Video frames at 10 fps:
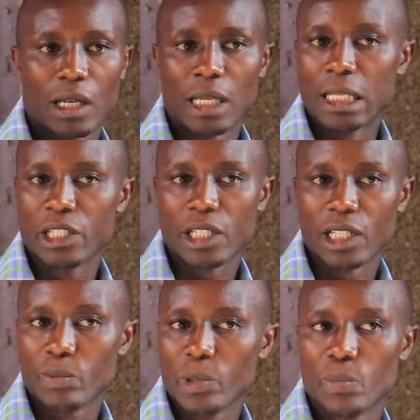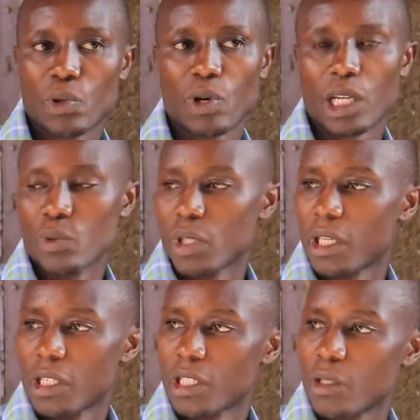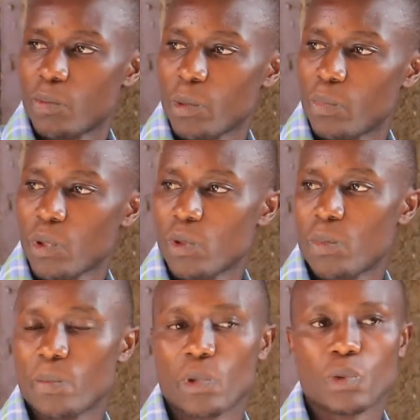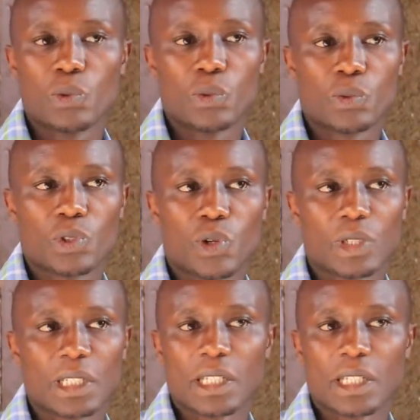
illiterate people, uneducated people, people who don't